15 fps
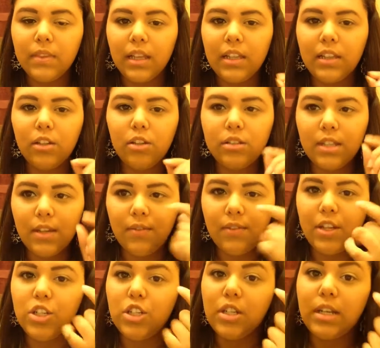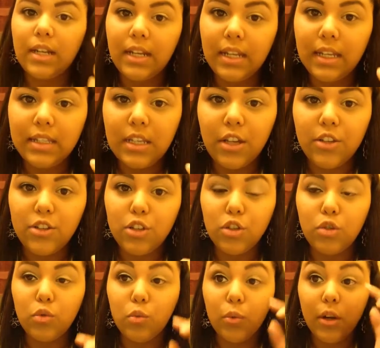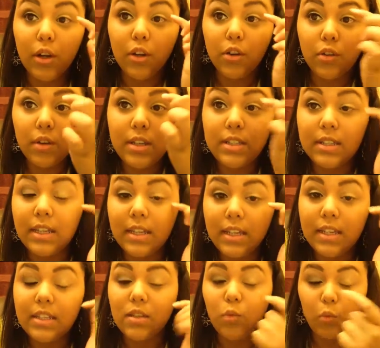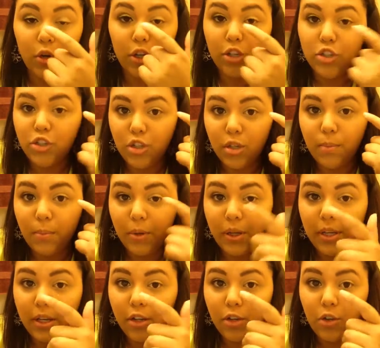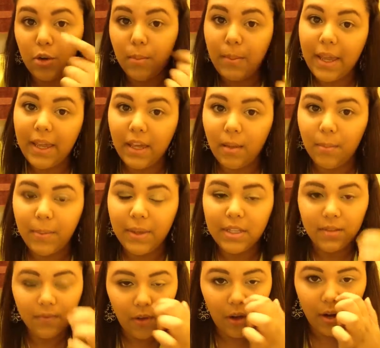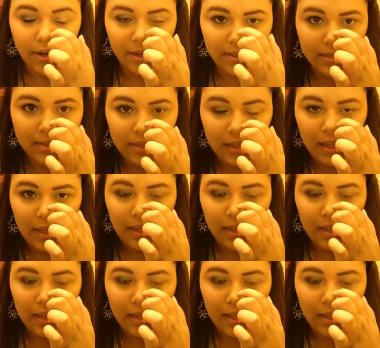a little definition, and it tells you where your crease is and where you should put your makeup as far as